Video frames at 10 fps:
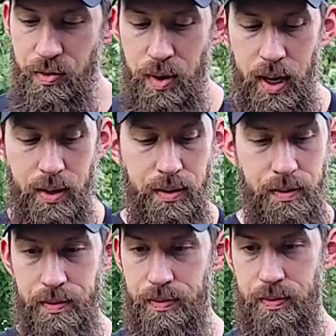For now,
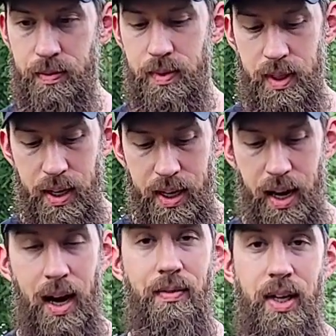there
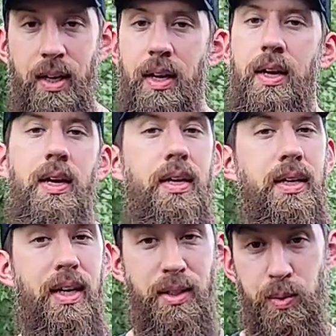you have it.
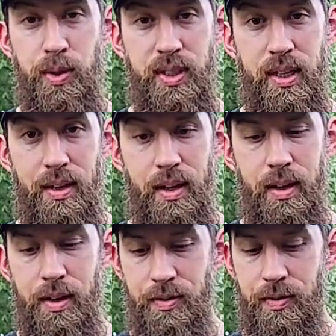Cut your rootstock
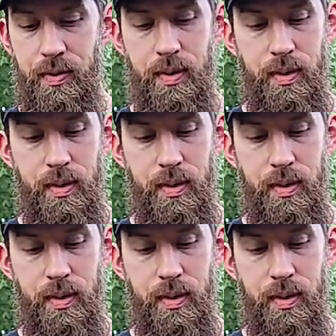off.